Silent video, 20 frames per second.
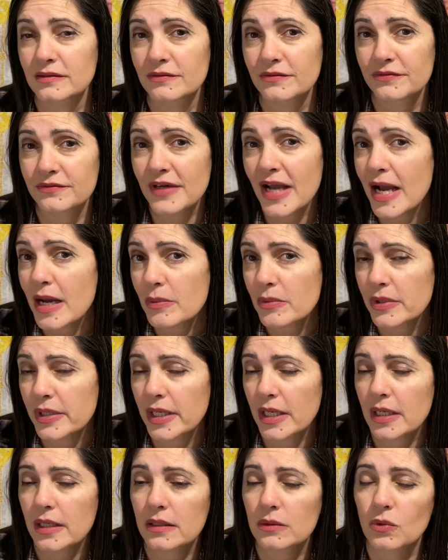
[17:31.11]

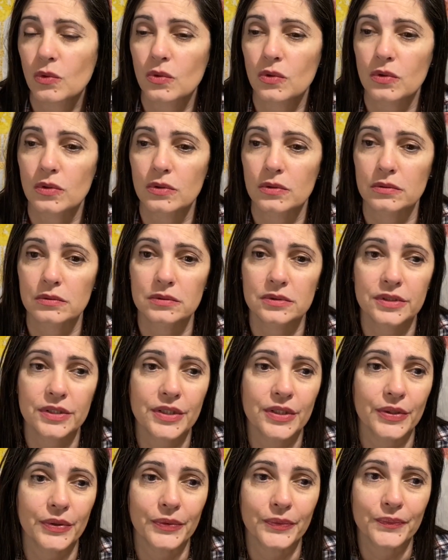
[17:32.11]
fabric or,
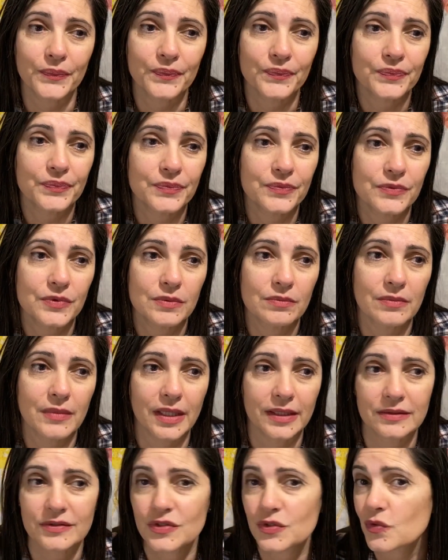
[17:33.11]
my
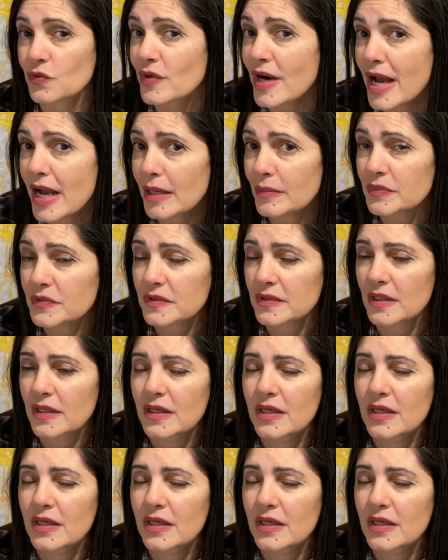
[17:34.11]
scraps.